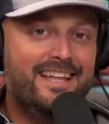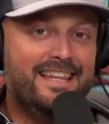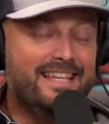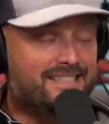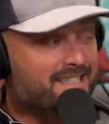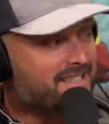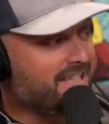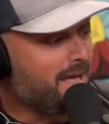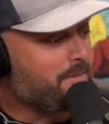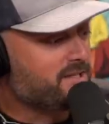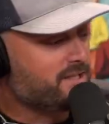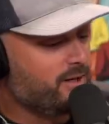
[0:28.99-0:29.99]
This is an
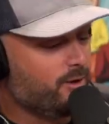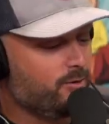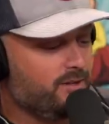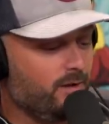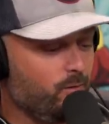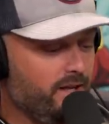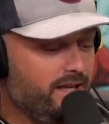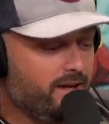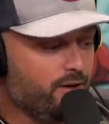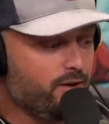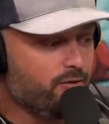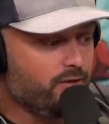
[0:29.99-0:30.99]
episode that we
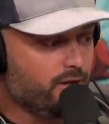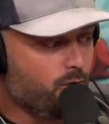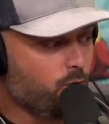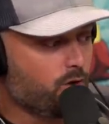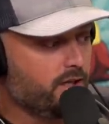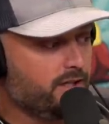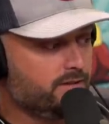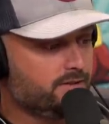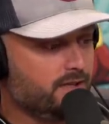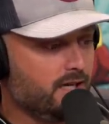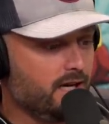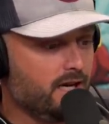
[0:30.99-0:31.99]
are
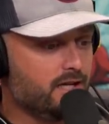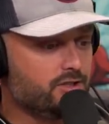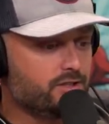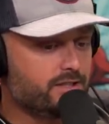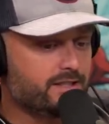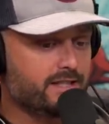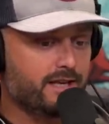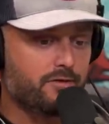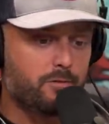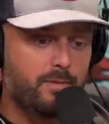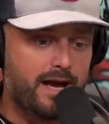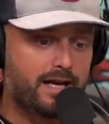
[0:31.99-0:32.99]
recording just as kind of
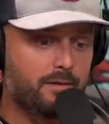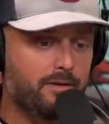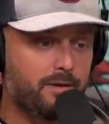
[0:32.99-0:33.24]
a backup